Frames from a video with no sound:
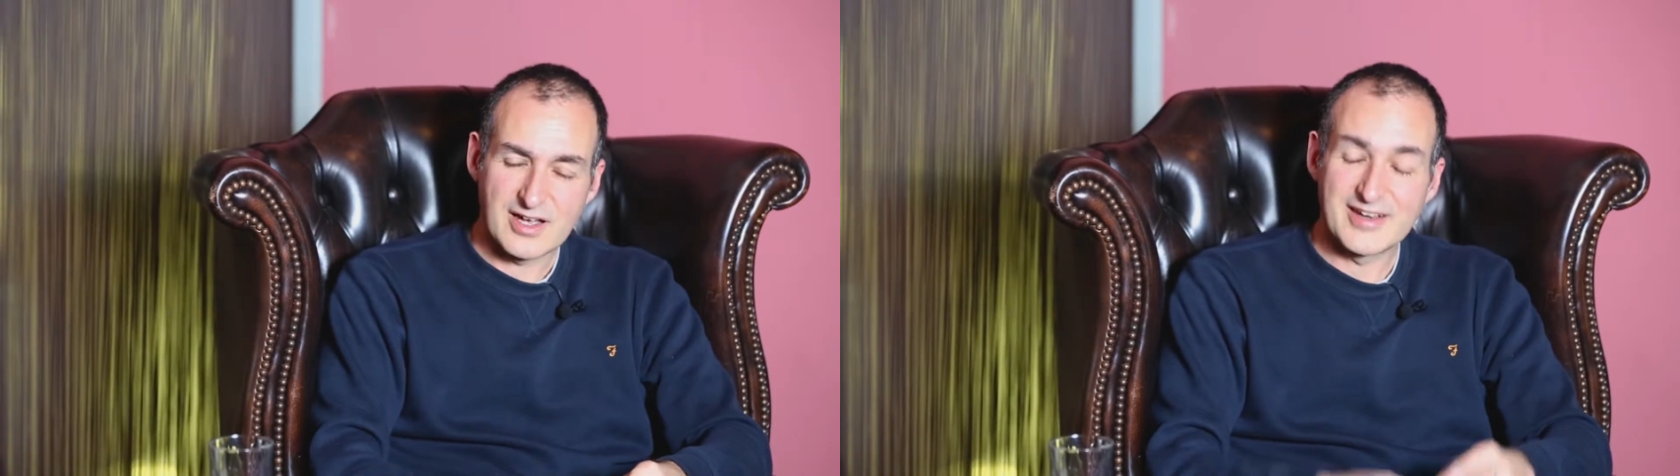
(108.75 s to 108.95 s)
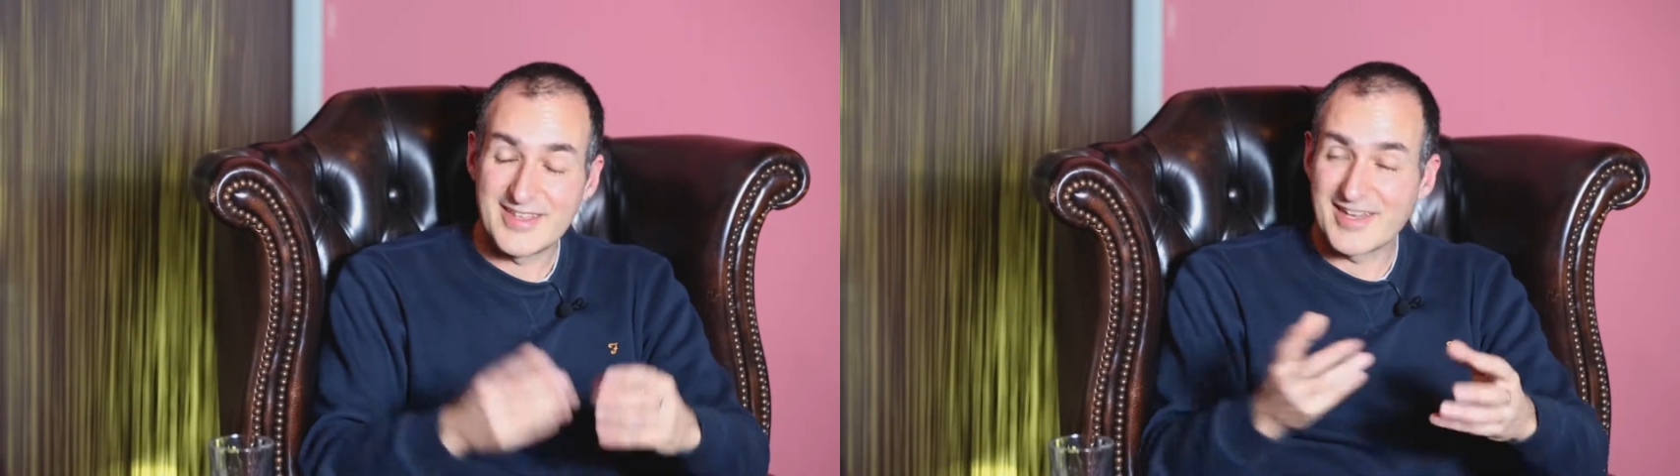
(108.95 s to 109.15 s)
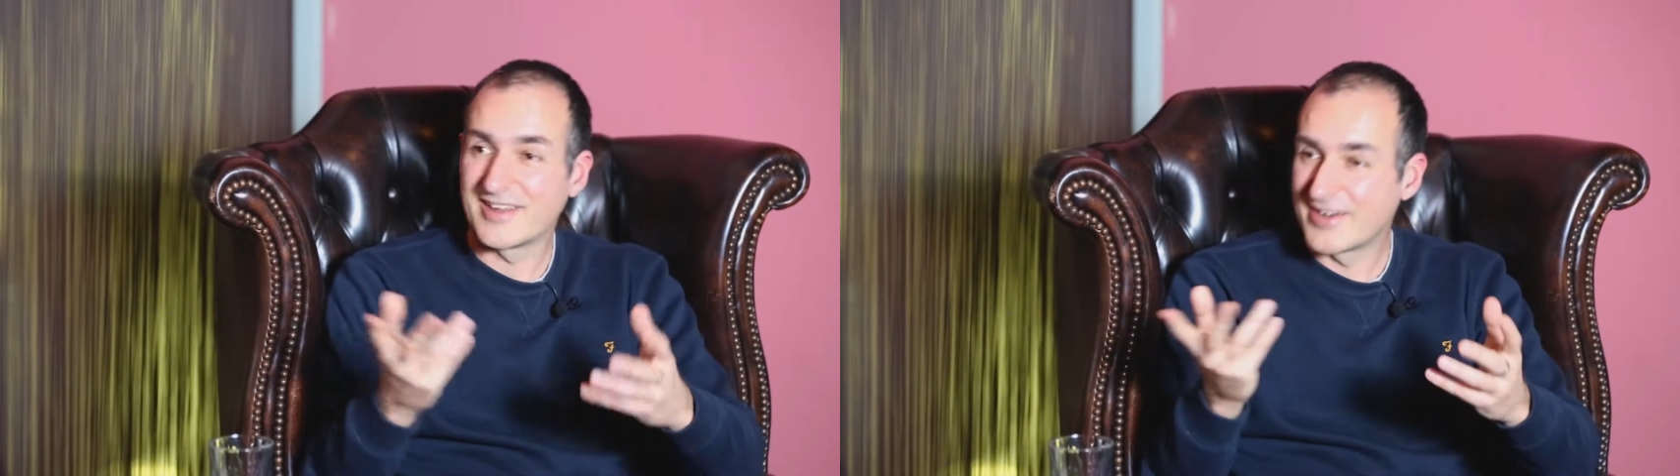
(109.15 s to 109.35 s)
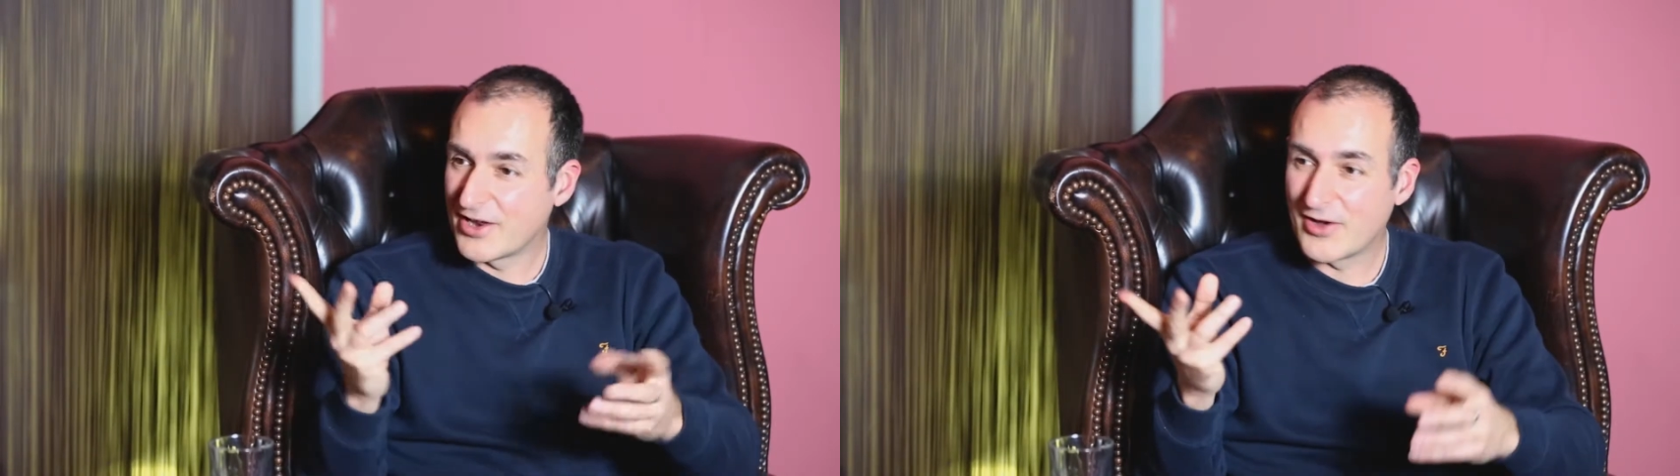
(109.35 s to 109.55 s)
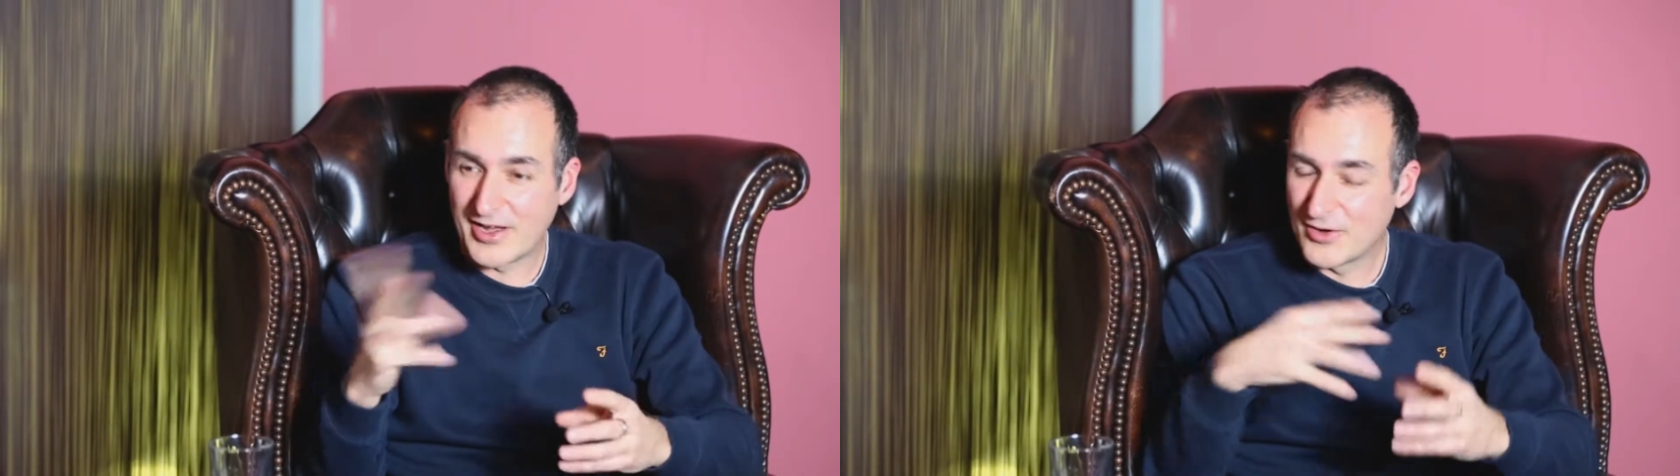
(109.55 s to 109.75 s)
know
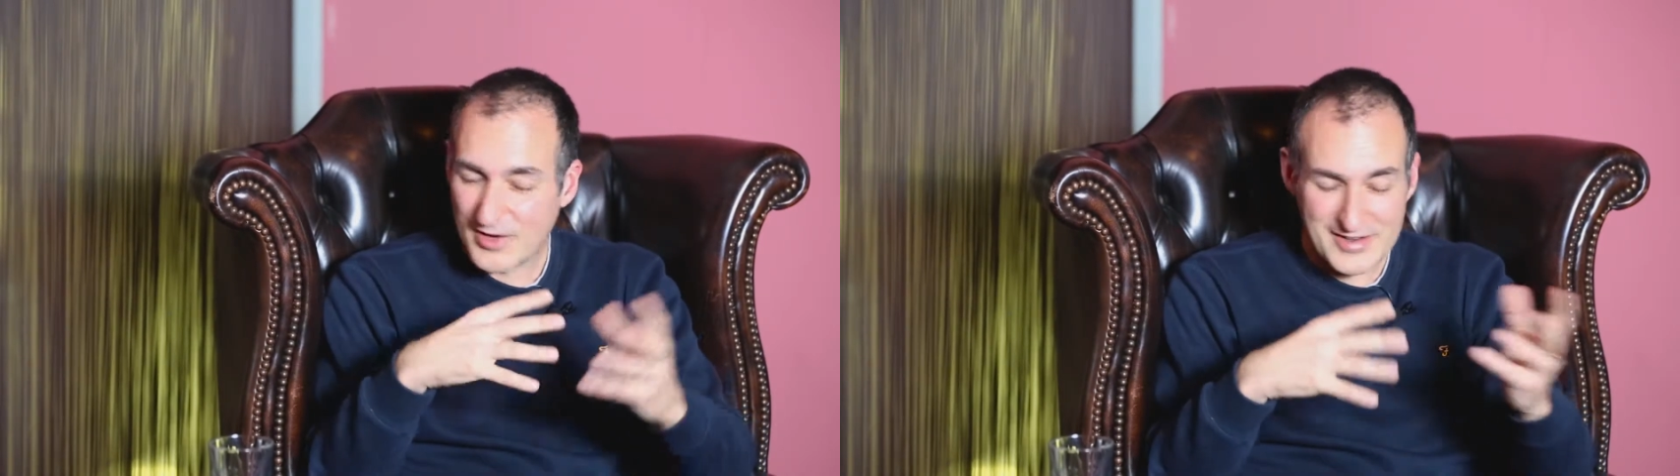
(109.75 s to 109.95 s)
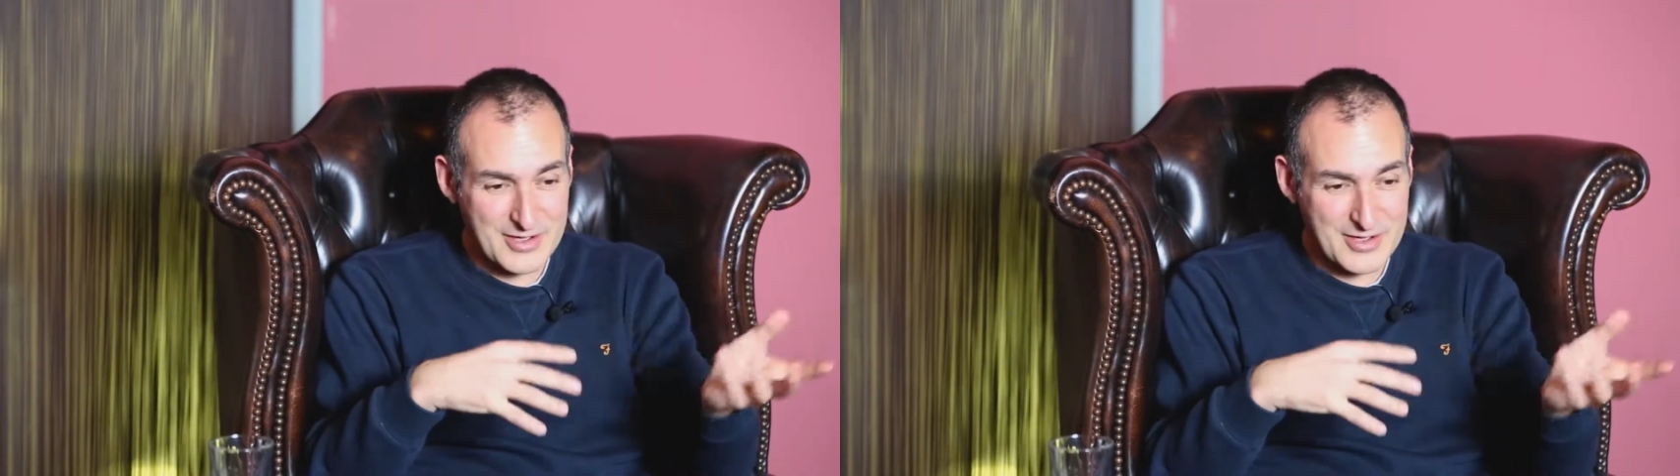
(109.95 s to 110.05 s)
I